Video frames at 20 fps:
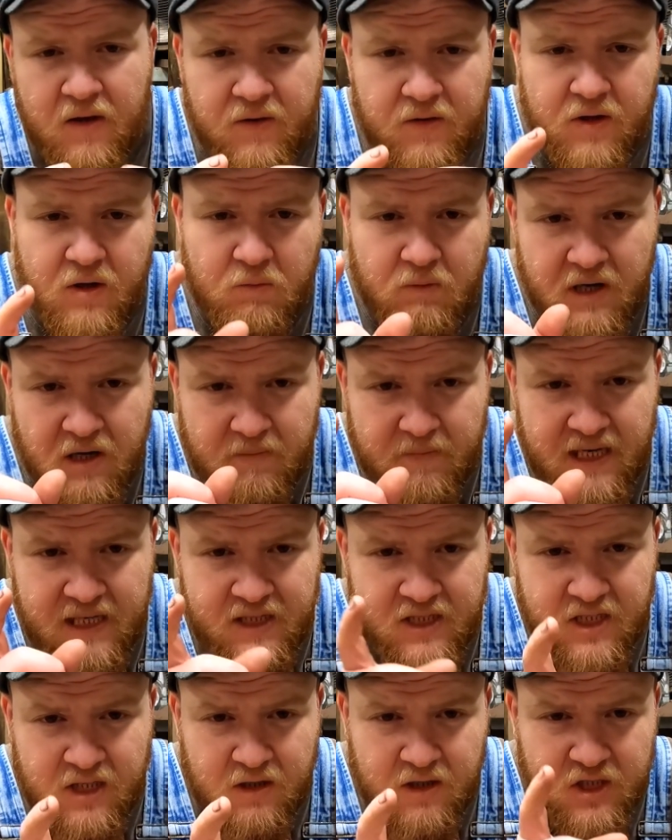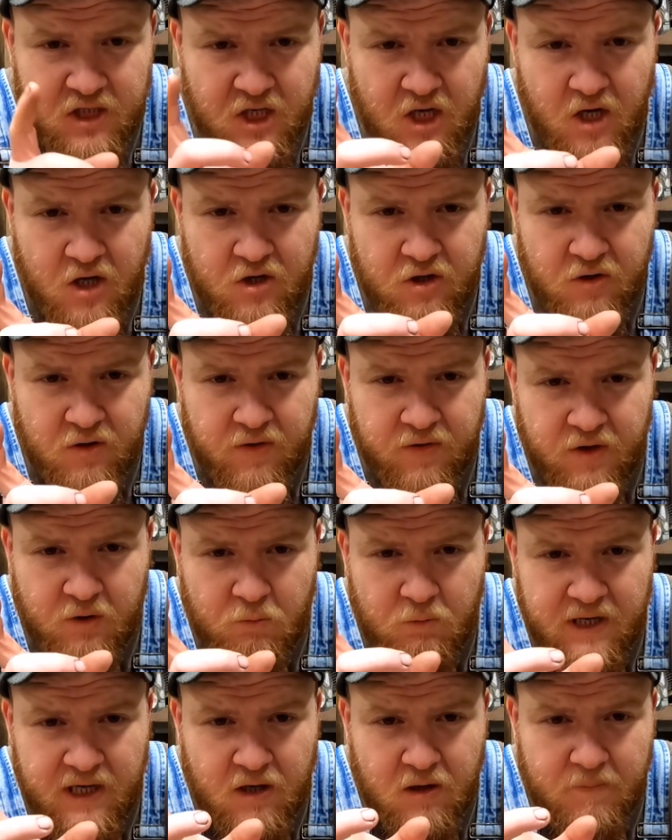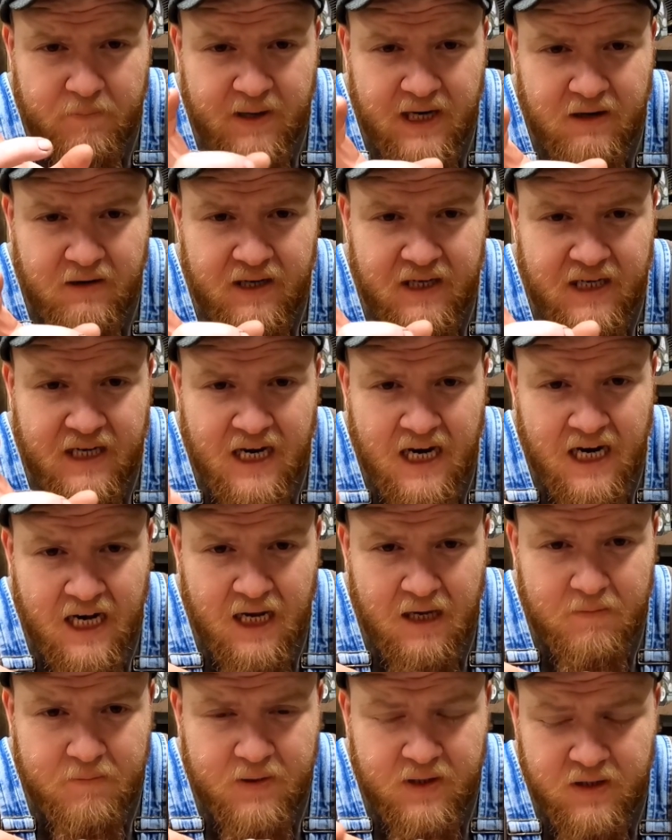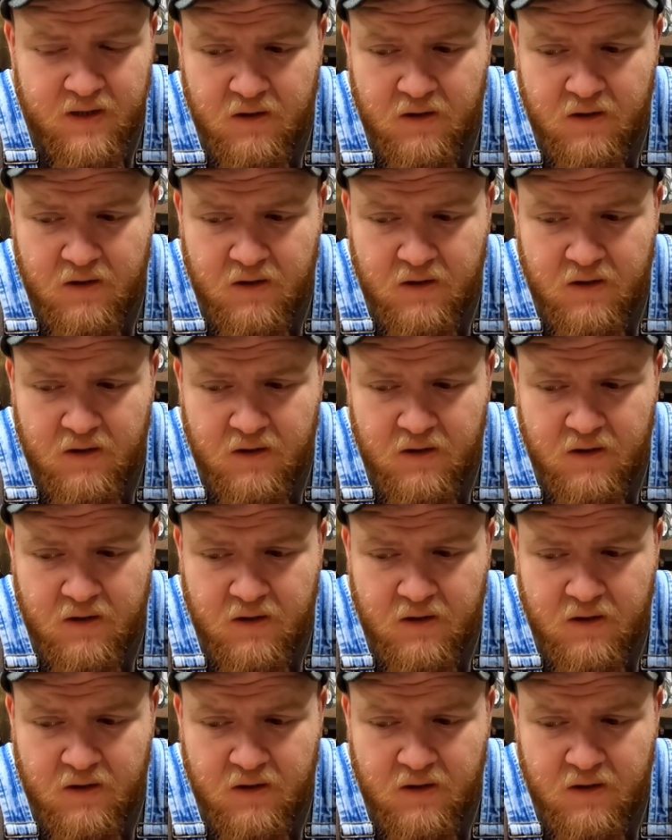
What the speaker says: the rear main seal is under the rear bearing cap.